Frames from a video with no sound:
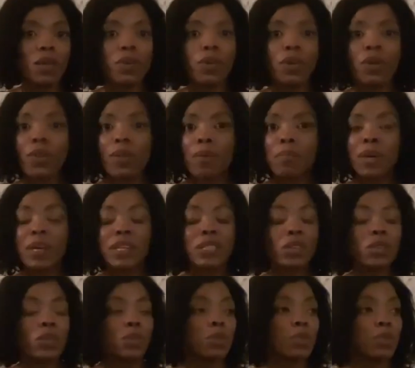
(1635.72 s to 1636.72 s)
you know, the
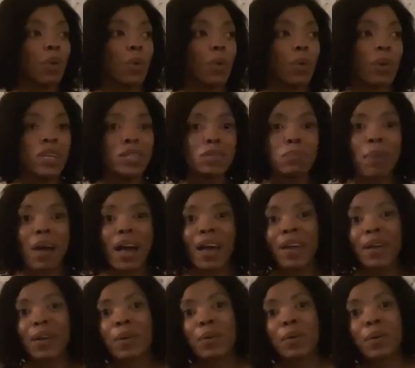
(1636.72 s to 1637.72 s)
person who's always
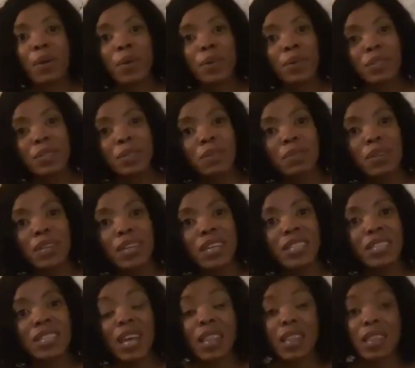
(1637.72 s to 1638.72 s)
buying
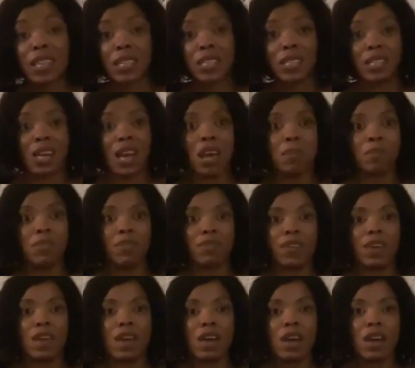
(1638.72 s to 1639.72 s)
groceries at this time
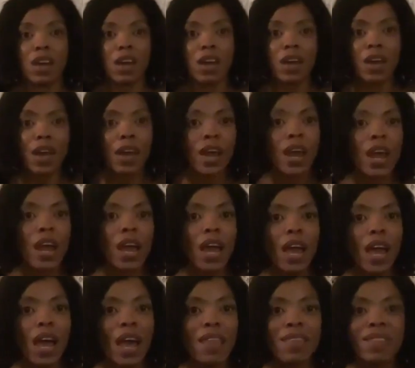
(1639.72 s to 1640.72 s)
of year
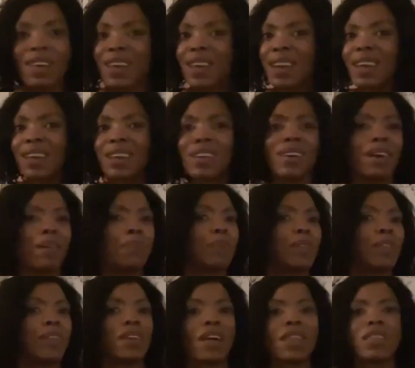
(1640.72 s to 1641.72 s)
and then ending
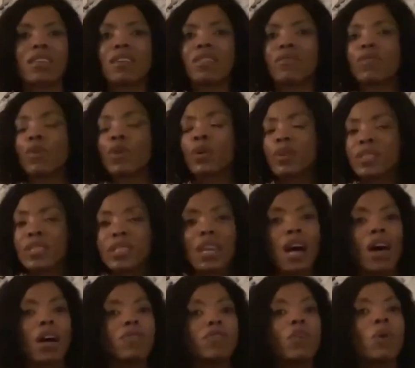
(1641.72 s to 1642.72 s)
up with nothing for
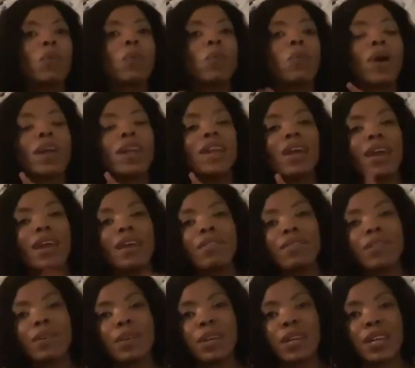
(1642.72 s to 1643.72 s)
yourself,
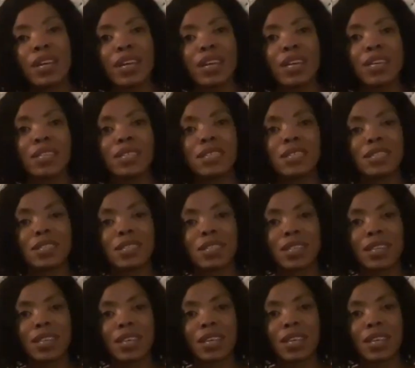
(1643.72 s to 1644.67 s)
whatever it is,